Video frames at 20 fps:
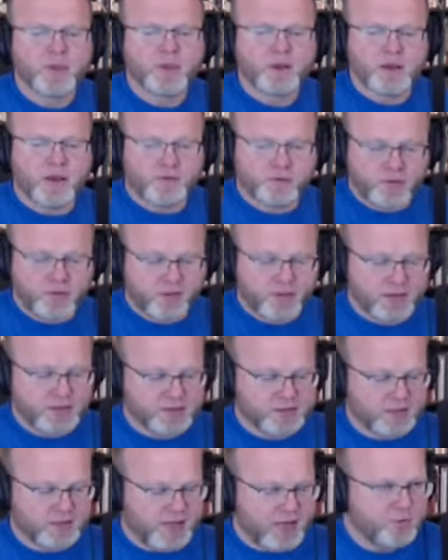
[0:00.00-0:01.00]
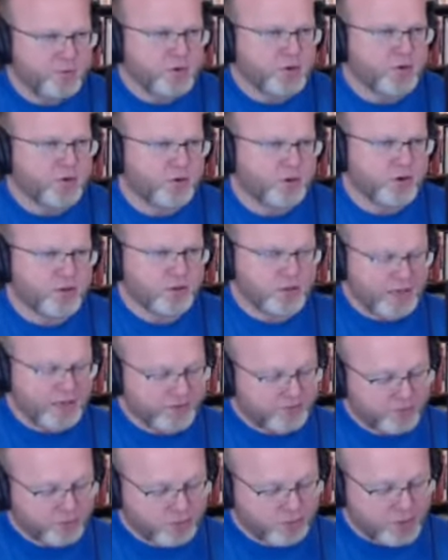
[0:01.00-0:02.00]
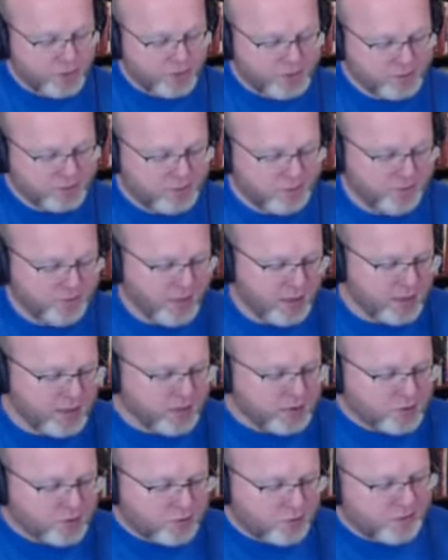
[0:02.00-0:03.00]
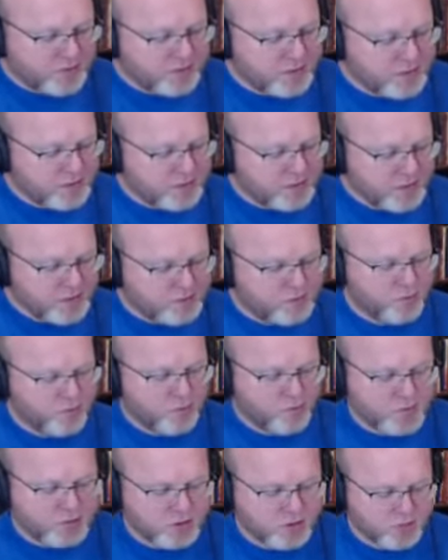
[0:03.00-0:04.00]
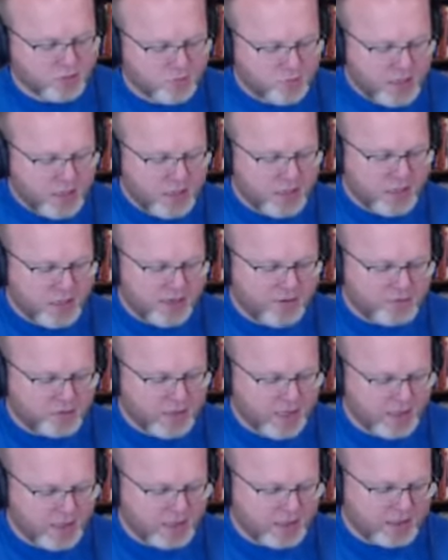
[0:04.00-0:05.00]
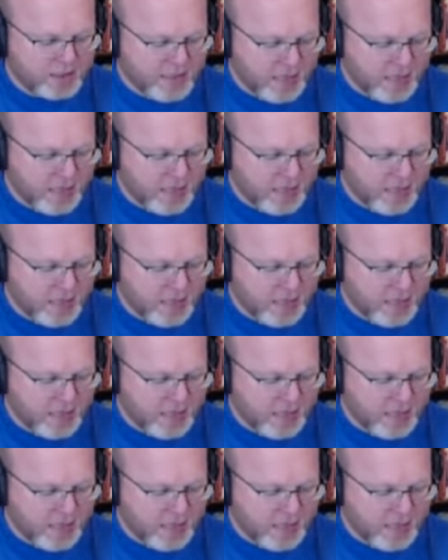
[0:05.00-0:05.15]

of the things that happened during the life of Christ. So he says, "Insomuch as many have taken in